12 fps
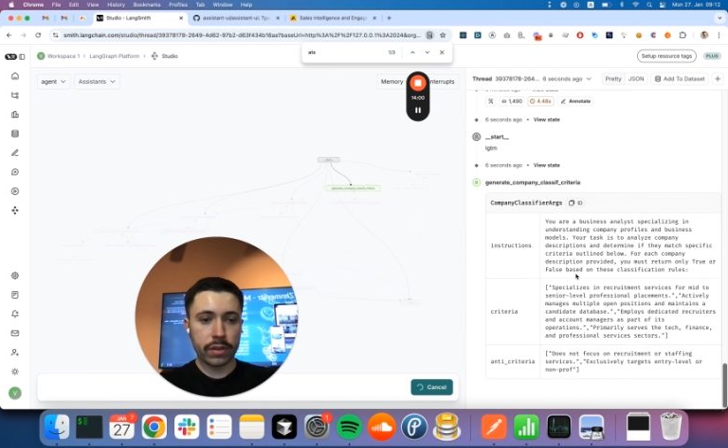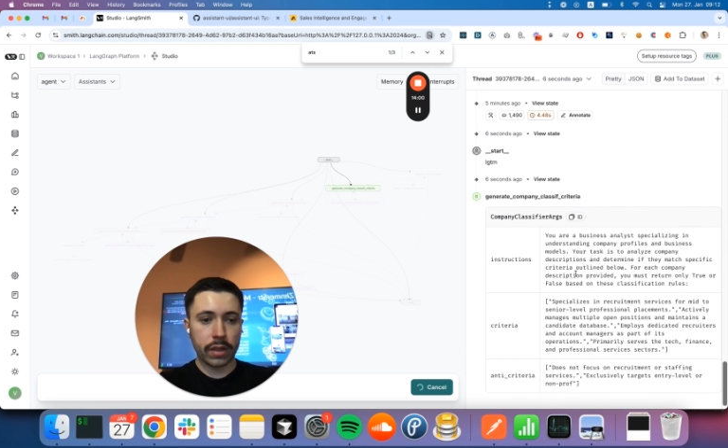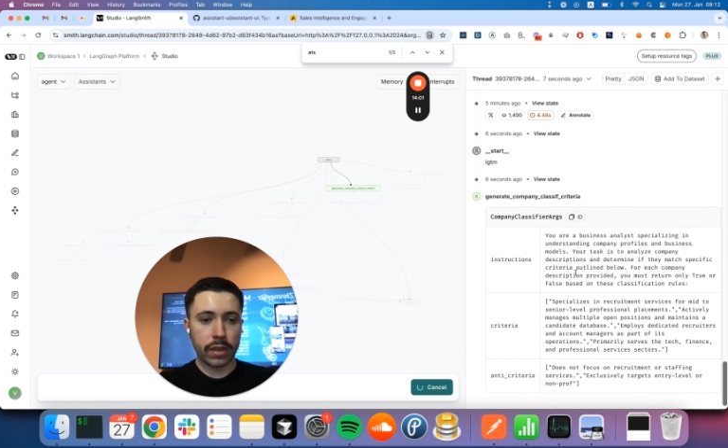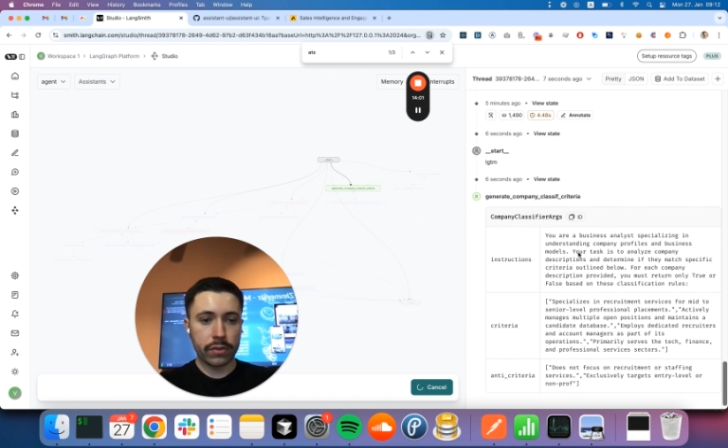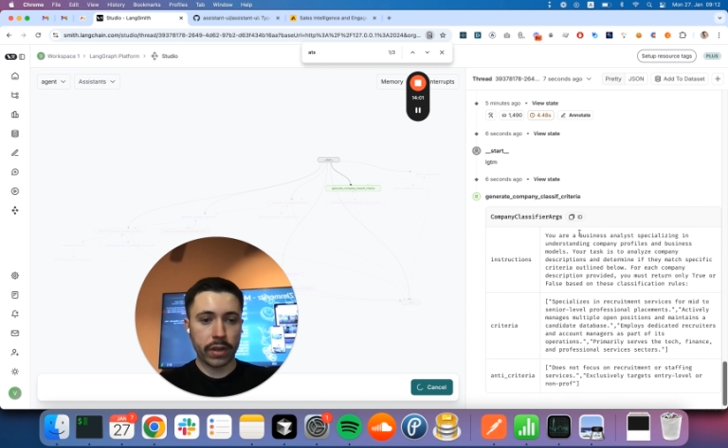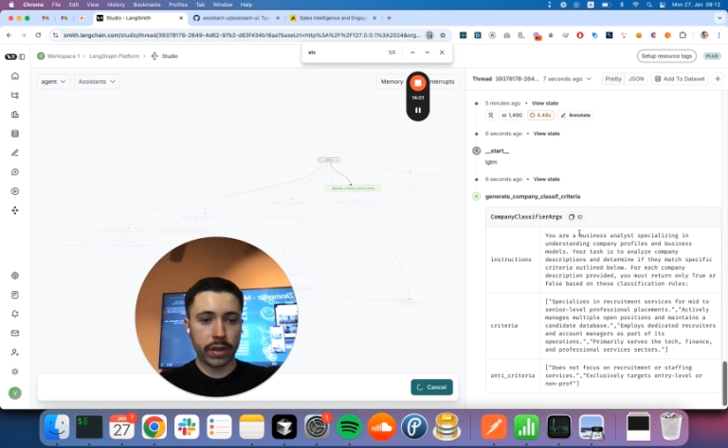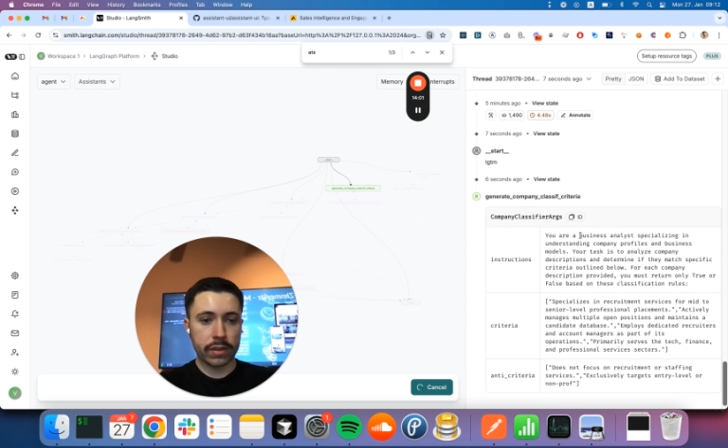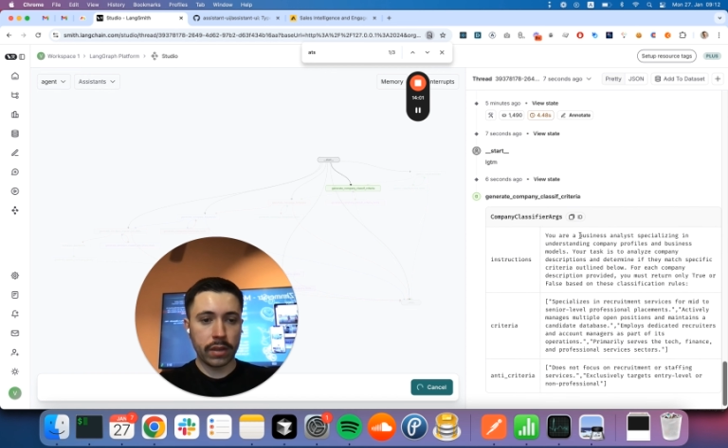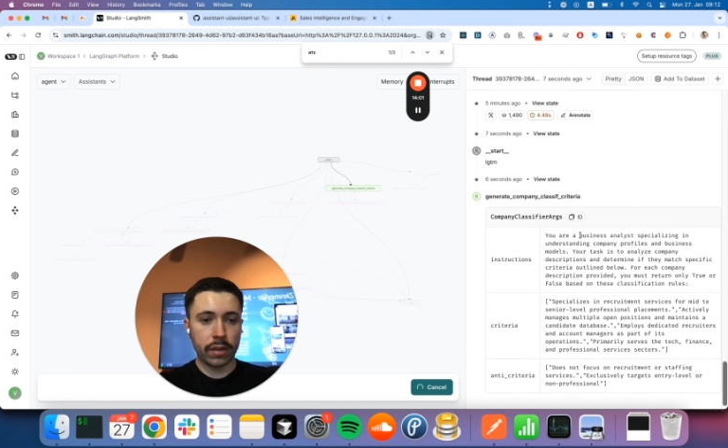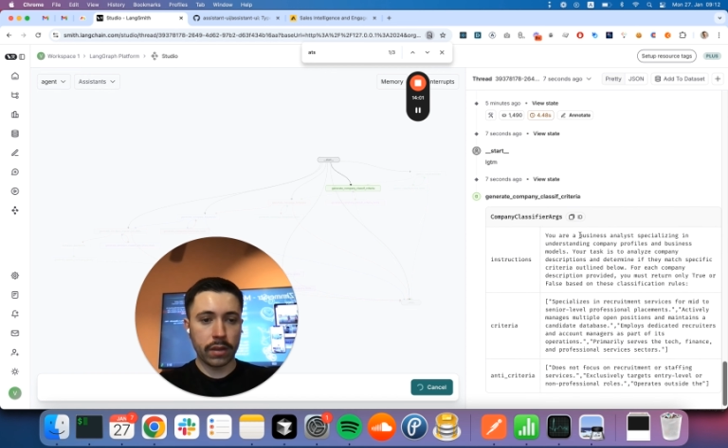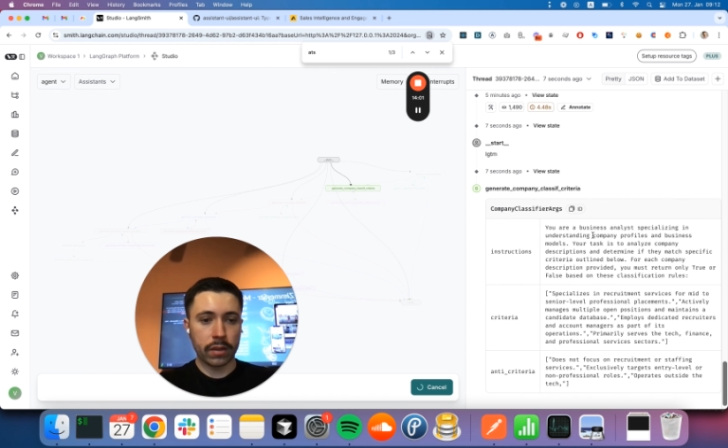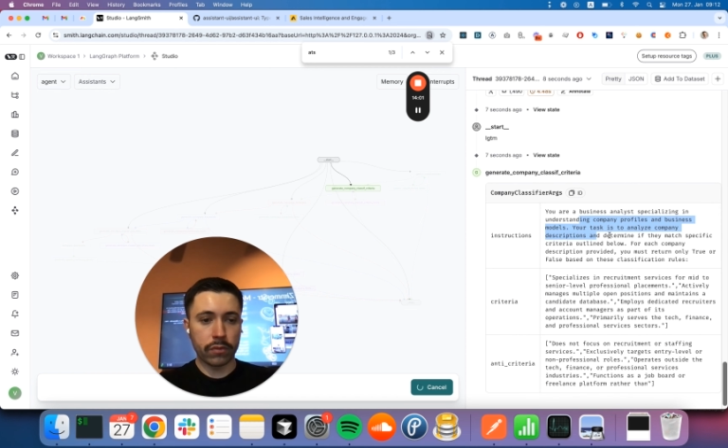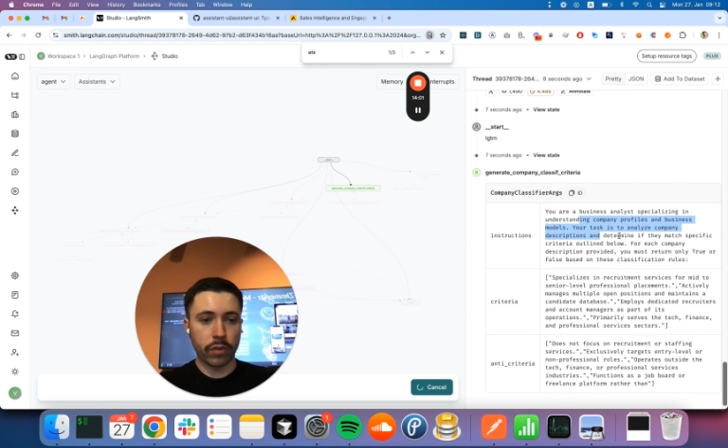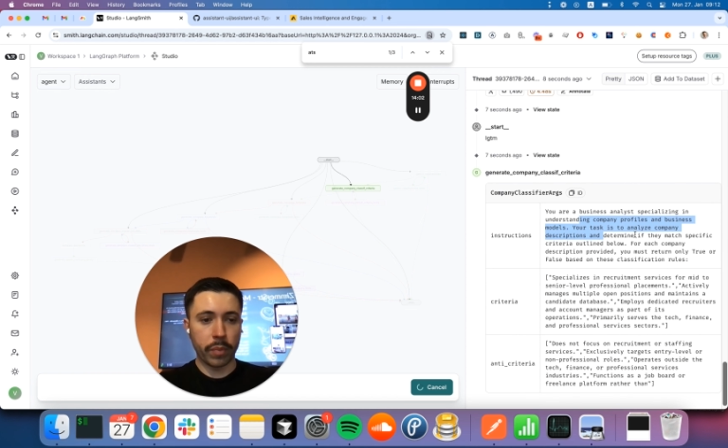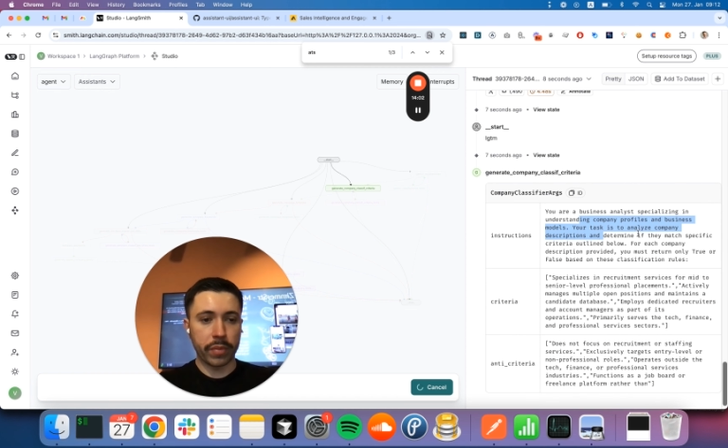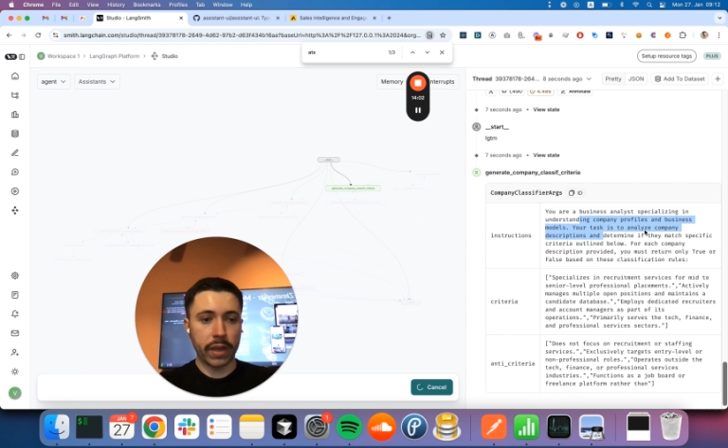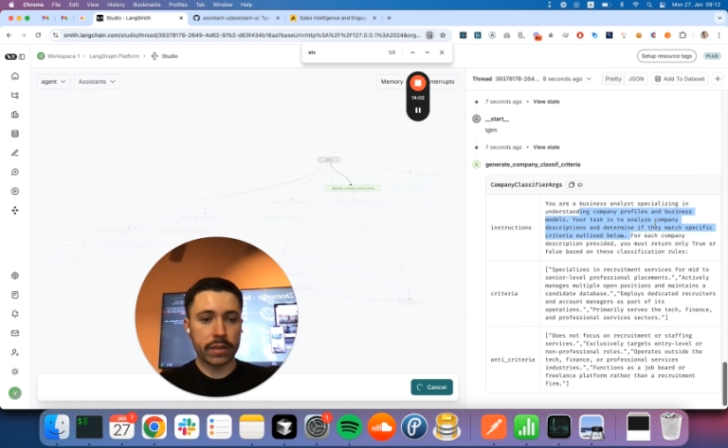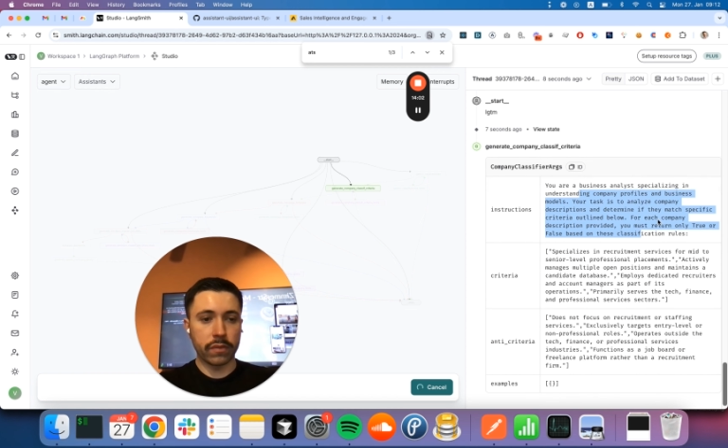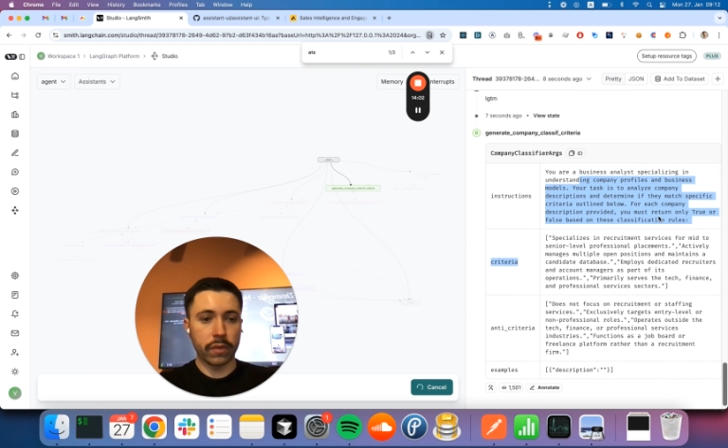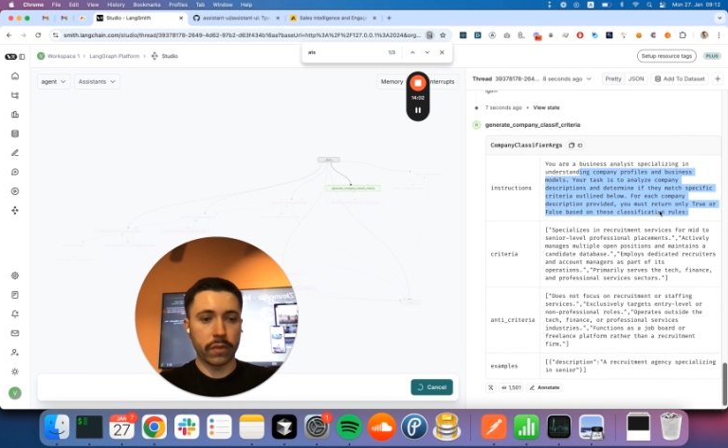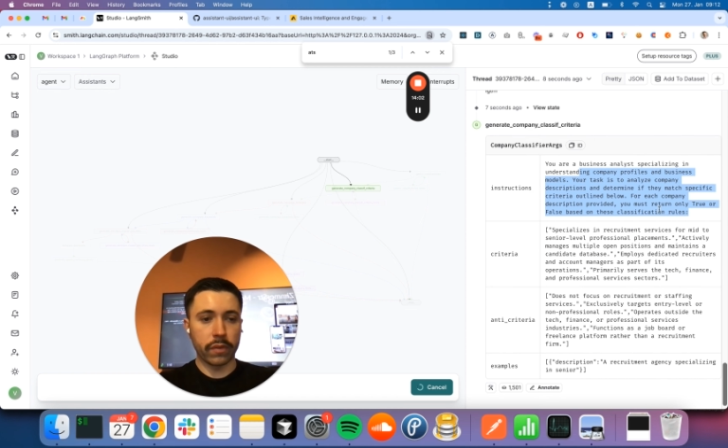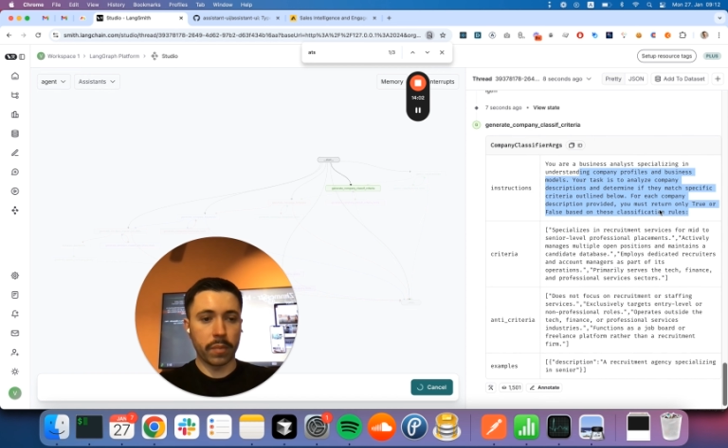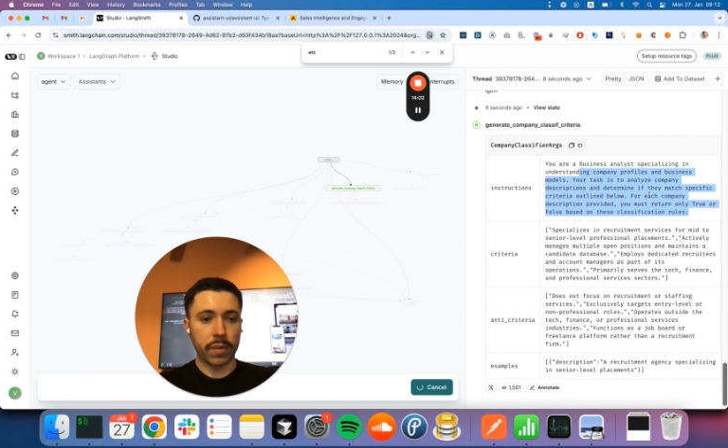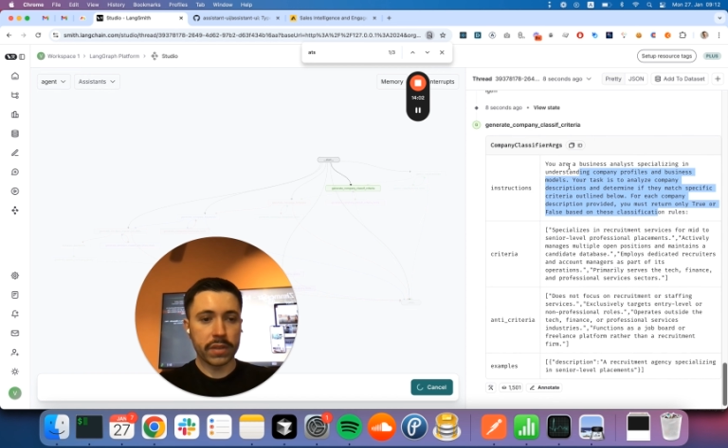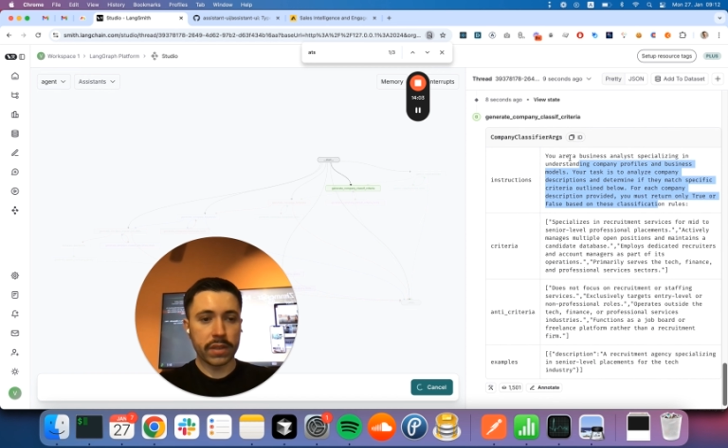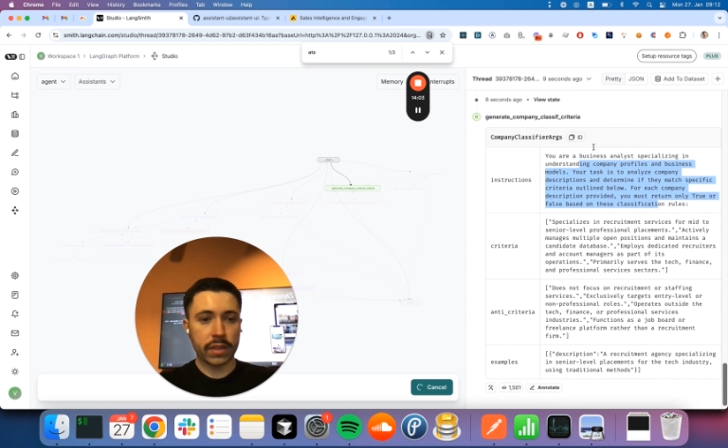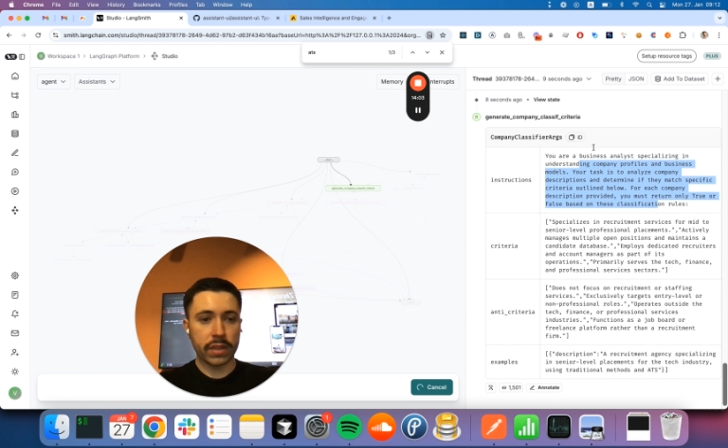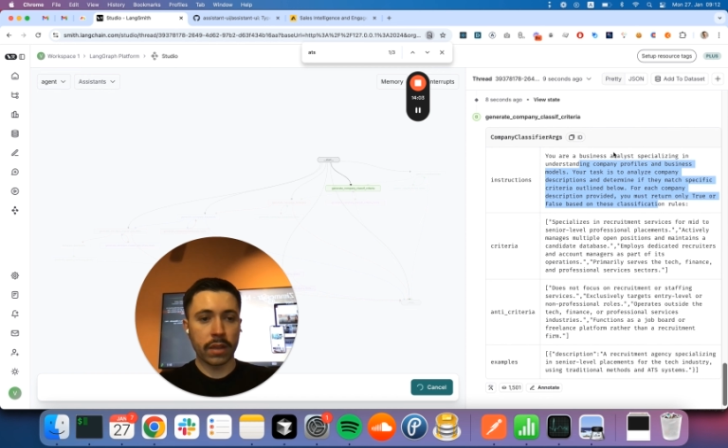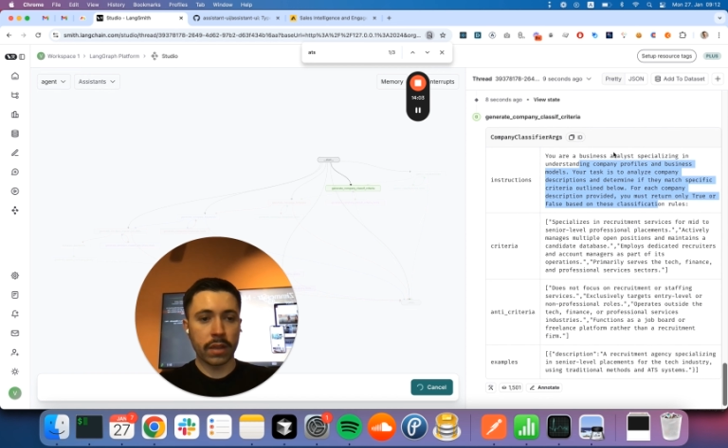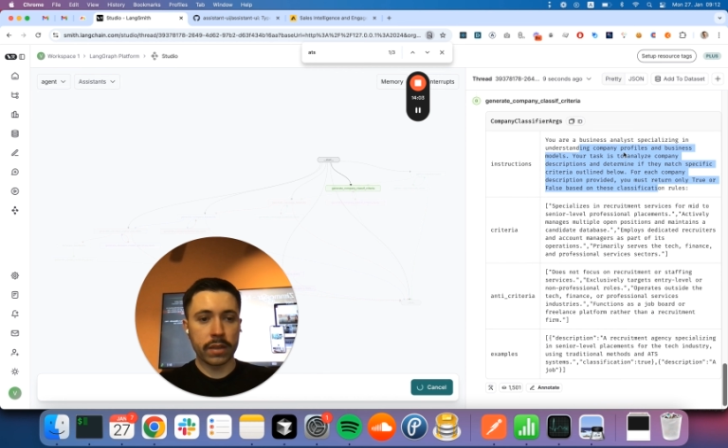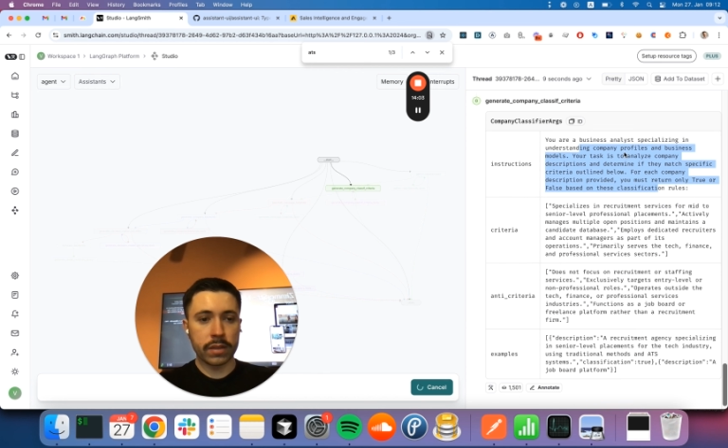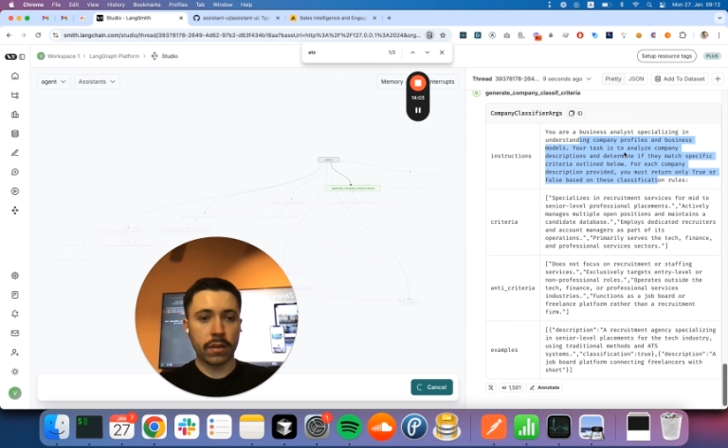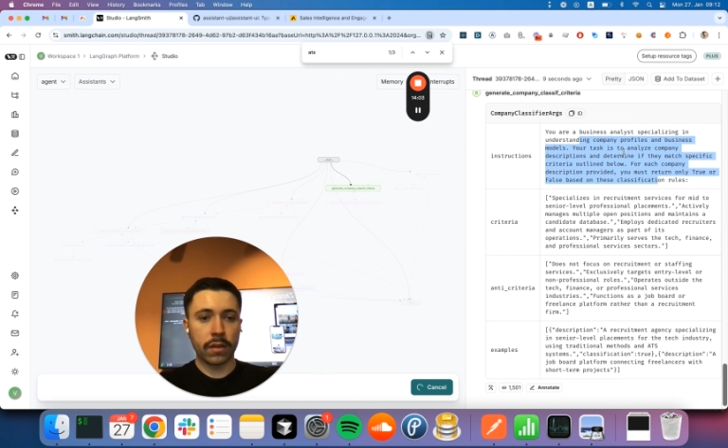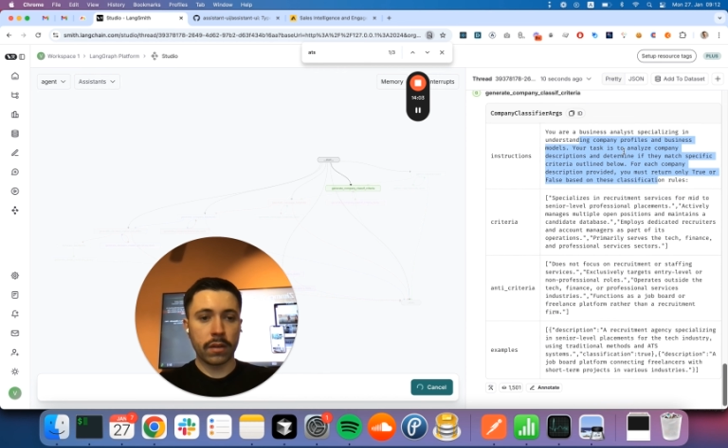As you can see, it replaced it with a business list